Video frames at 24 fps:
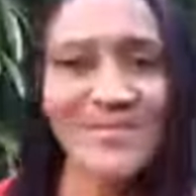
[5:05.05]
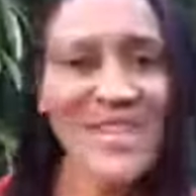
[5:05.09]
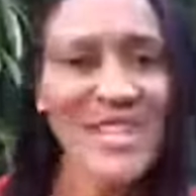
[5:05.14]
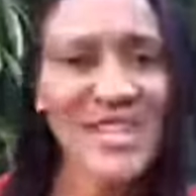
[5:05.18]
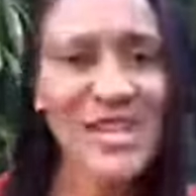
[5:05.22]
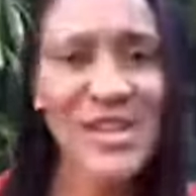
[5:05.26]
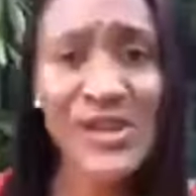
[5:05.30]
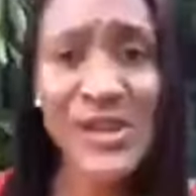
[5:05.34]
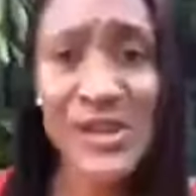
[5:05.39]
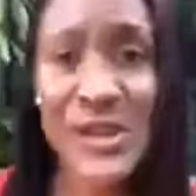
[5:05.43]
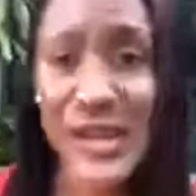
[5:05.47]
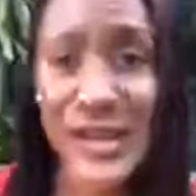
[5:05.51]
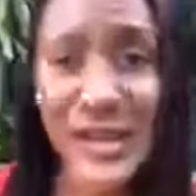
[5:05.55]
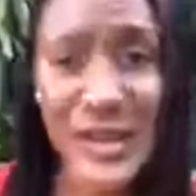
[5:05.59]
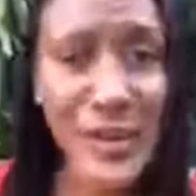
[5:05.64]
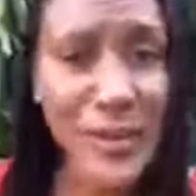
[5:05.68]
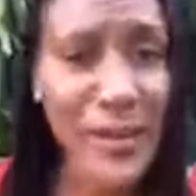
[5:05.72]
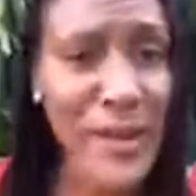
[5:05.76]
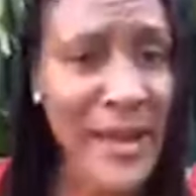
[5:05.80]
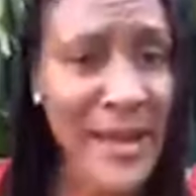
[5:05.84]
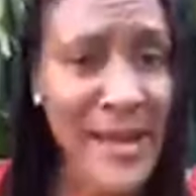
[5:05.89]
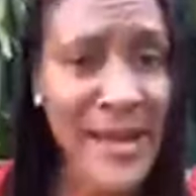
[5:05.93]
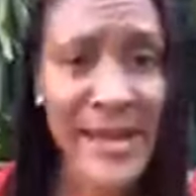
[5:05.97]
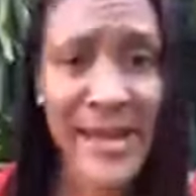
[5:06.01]
you look at your
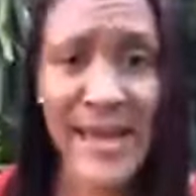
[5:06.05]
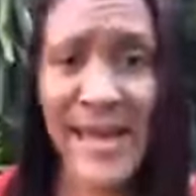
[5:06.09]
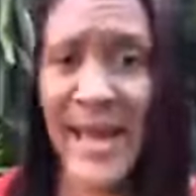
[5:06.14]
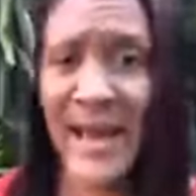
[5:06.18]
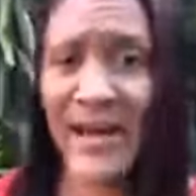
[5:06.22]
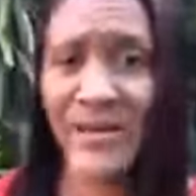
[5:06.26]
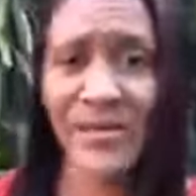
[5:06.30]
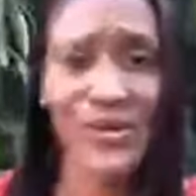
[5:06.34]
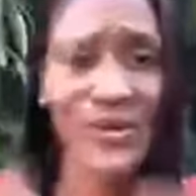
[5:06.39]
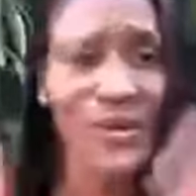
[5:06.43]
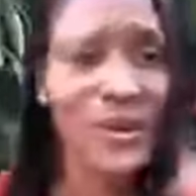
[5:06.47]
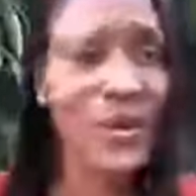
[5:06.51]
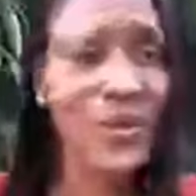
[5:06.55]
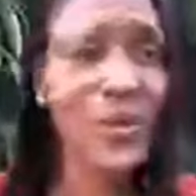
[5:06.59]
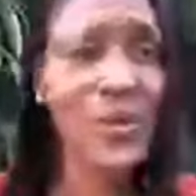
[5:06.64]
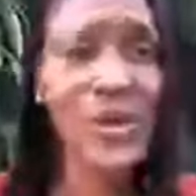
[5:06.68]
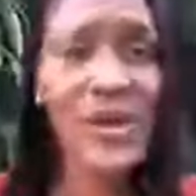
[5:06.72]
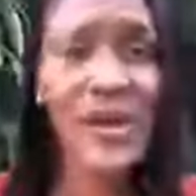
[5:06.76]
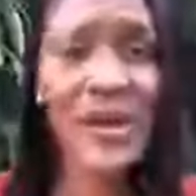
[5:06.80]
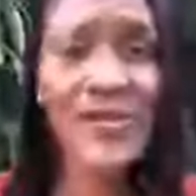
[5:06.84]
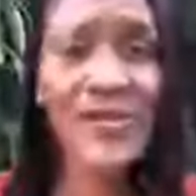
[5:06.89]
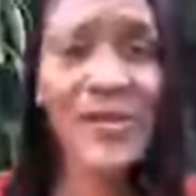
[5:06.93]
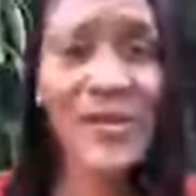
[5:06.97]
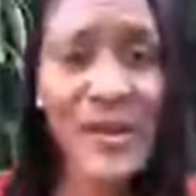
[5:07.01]
bank account,
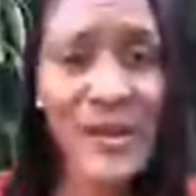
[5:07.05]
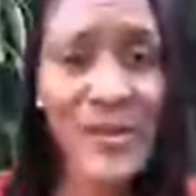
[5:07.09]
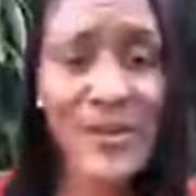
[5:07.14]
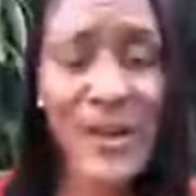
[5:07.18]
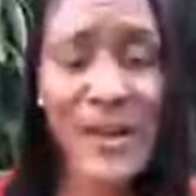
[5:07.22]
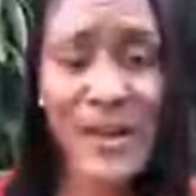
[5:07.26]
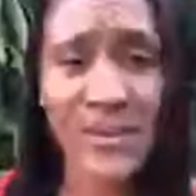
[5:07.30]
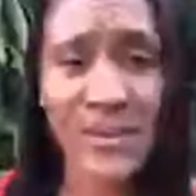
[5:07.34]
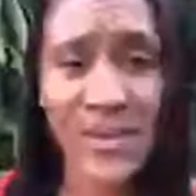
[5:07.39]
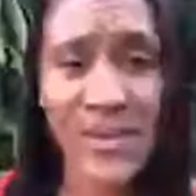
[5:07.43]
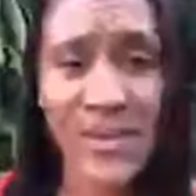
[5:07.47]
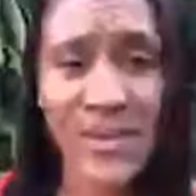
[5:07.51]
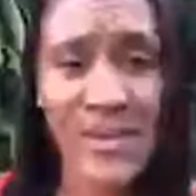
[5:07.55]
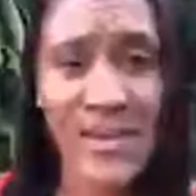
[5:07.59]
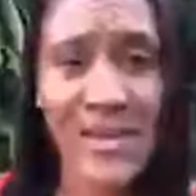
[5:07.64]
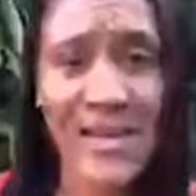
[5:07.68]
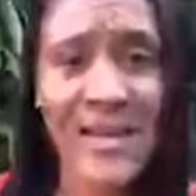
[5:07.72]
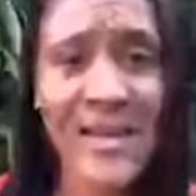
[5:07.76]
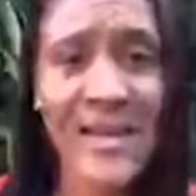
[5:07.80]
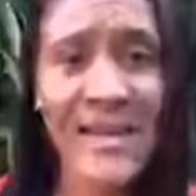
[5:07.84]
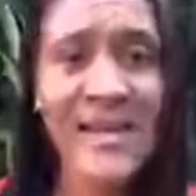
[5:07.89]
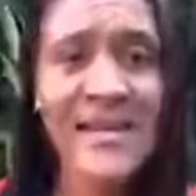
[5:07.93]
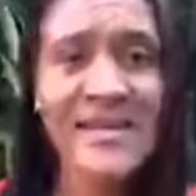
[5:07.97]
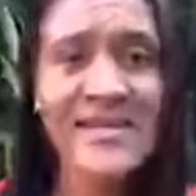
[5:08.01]
whatever it might be,
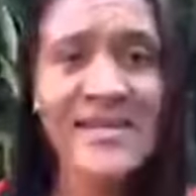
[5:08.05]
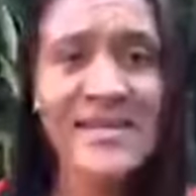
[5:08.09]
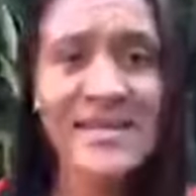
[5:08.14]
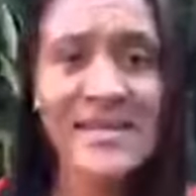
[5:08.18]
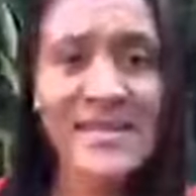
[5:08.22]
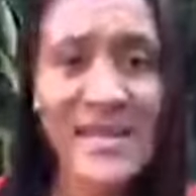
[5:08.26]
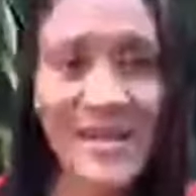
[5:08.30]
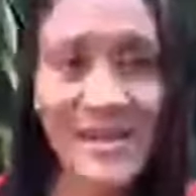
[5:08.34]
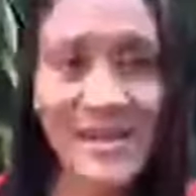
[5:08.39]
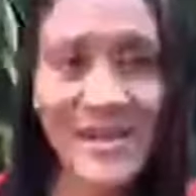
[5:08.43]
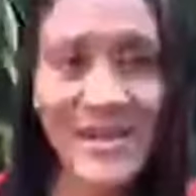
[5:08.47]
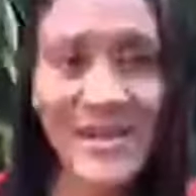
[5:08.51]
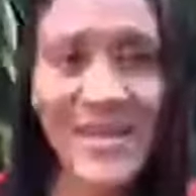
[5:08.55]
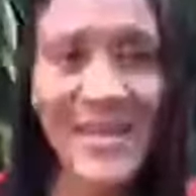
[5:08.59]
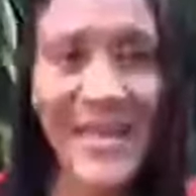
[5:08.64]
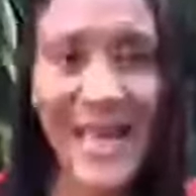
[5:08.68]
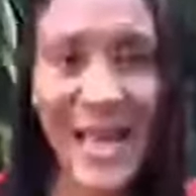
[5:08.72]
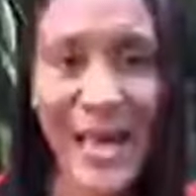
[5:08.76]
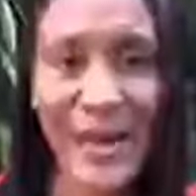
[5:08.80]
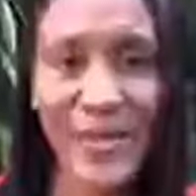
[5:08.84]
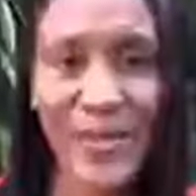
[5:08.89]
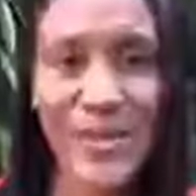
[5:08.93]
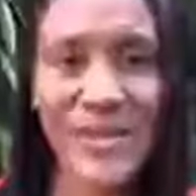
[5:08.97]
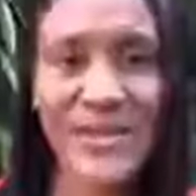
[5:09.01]
something
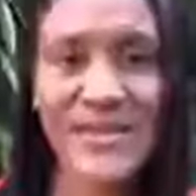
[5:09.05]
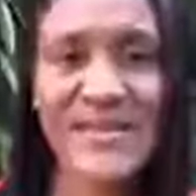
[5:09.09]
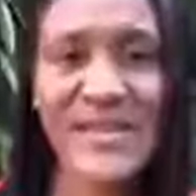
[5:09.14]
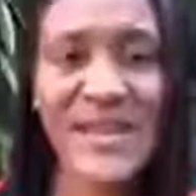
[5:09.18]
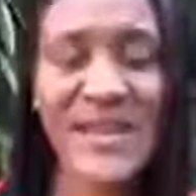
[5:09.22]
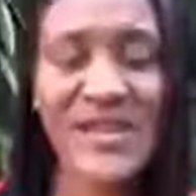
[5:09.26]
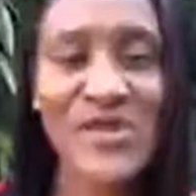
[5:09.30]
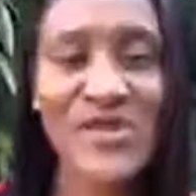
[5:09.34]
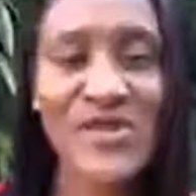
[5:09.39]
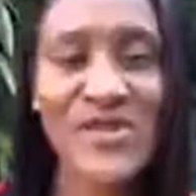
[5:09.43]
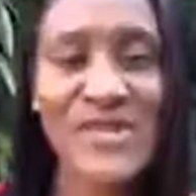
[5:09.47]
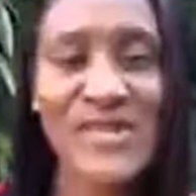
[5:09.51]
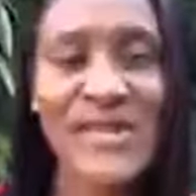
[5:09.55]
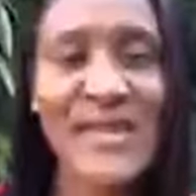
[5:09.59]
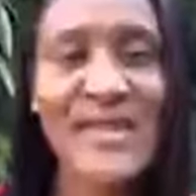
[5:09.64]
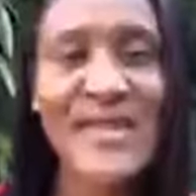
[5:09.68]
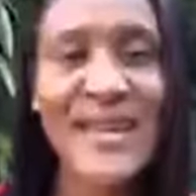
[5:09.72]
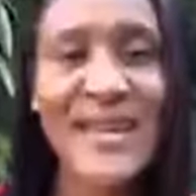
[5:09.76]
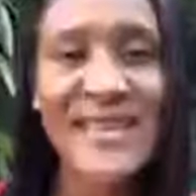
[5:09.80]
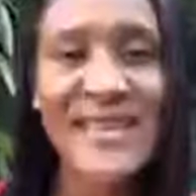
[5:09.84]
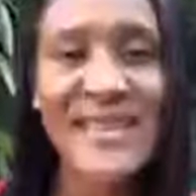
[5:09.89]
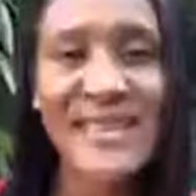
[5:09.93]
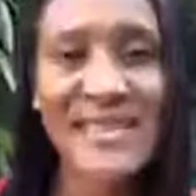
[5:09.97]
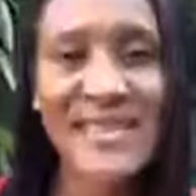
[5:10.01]
happens, and you take
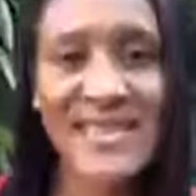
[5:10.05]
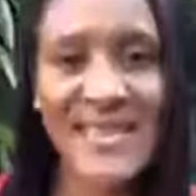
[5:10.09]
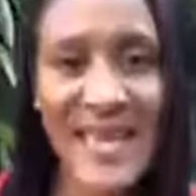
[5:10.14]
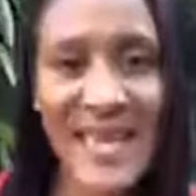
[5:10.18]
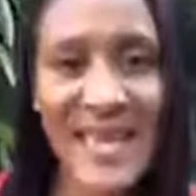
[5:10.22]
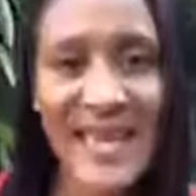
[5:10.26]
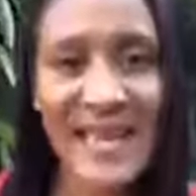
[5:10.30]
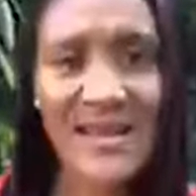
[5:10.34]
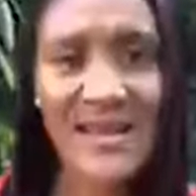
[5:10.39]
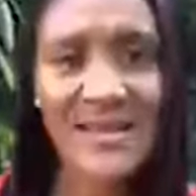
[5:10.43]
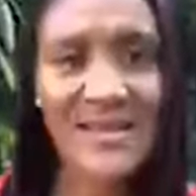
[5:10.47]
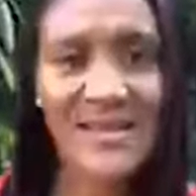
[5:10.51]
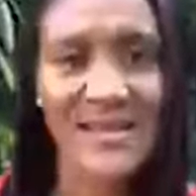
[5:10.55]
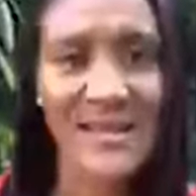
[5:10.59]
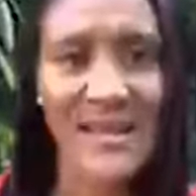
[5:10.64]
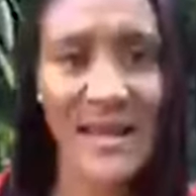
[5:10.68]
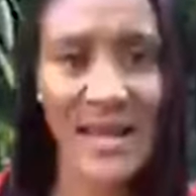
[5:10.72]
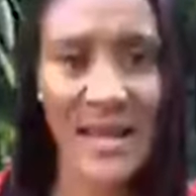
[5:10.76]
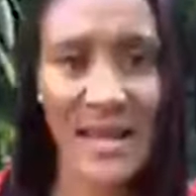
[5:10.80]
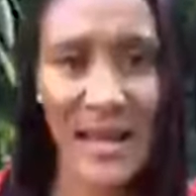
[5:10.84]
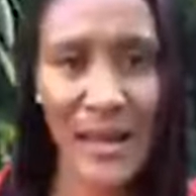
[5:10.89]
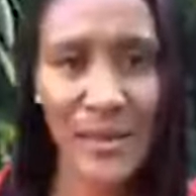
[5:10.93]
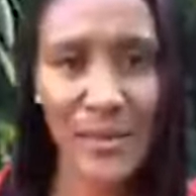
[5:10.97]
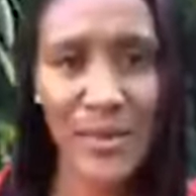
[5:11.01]
that thing that
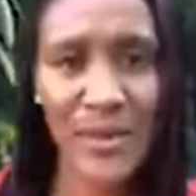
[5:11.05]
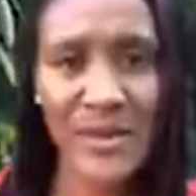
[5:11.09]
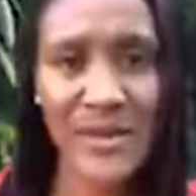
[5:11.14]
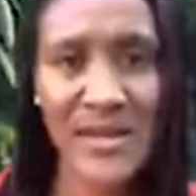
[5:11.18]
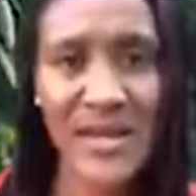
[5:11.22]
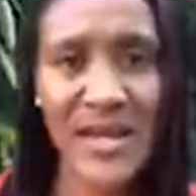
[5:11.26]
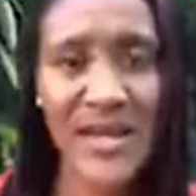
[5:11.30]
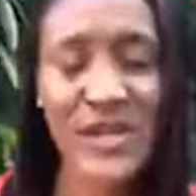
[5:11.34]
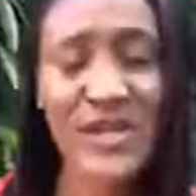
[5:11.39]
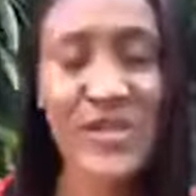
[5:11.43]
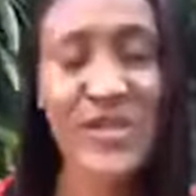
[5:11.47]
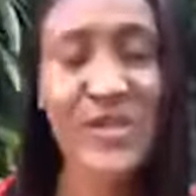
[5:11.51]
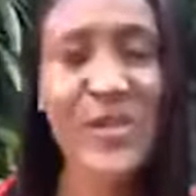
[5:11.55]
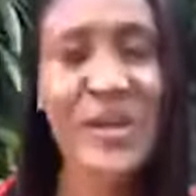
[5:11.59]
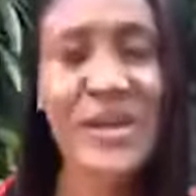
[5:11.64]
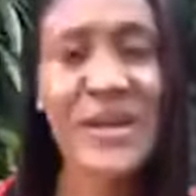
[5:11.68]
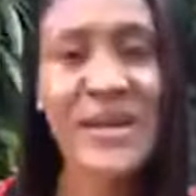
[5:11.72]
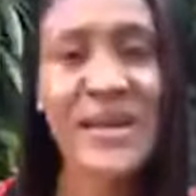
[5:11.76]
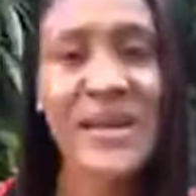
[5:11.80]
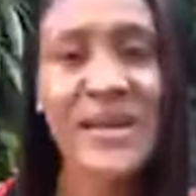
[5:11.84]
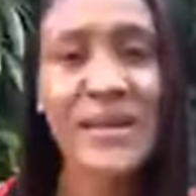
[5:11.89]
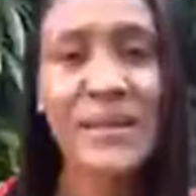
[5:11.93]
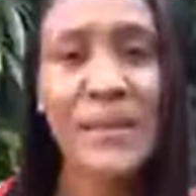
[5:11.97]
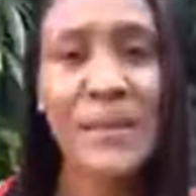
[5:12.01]
happened and you
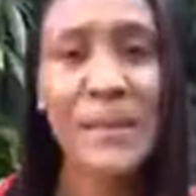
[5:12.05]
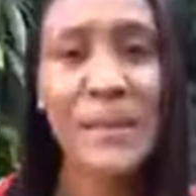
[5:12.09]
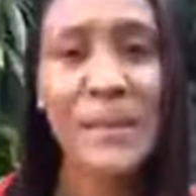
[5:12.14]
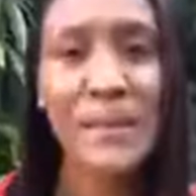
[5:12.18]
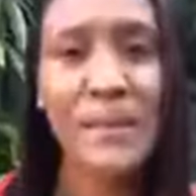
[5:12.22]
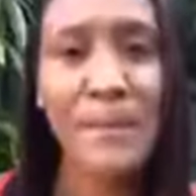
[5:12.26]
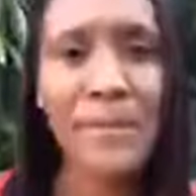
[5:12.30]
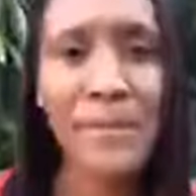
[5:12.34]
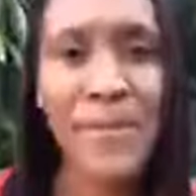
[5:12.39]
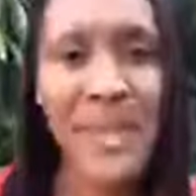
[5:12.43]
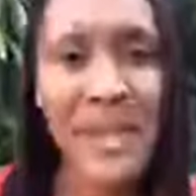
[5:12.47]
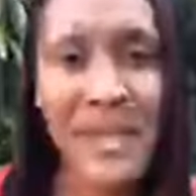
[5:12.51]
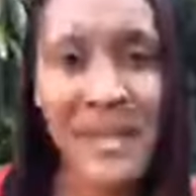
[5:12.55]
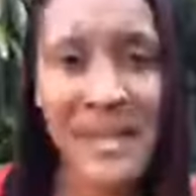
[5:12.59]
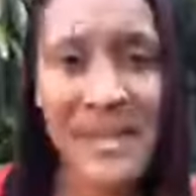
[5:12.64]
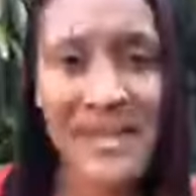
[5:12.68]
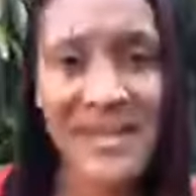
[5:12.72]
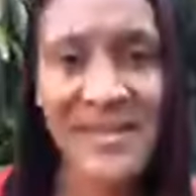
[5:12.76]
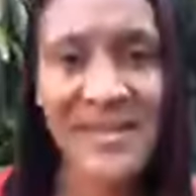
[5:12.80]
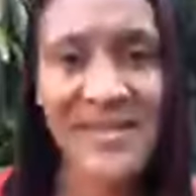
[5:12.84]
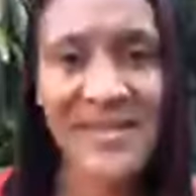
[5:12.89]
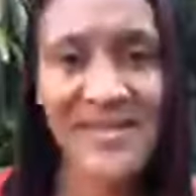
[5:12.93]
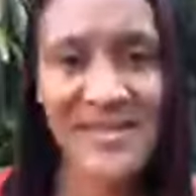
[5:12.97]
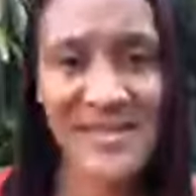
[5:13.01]
make it
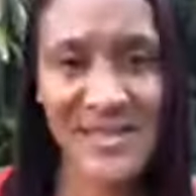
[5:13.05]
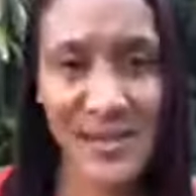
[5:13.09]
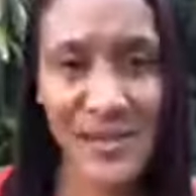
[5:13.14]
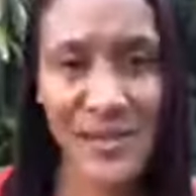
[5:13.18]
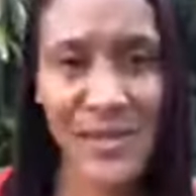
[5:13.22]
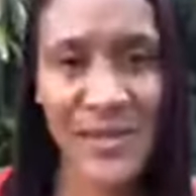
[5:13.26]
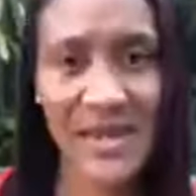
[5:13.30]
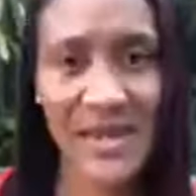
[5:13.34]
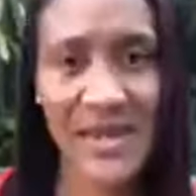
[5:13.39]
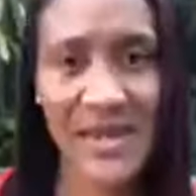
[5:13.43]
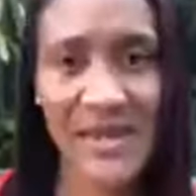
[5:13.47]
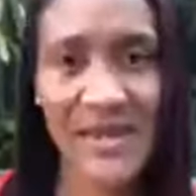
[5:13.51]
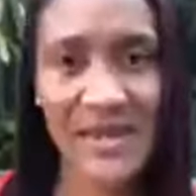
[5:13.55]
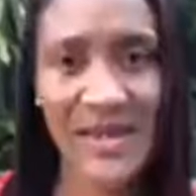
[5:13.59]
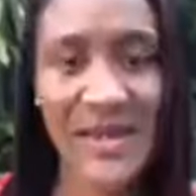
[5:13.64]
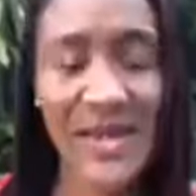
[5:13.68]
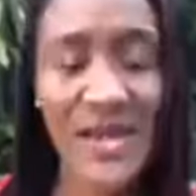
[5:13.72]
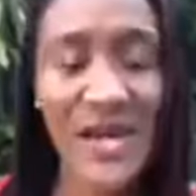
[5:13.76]
mean something.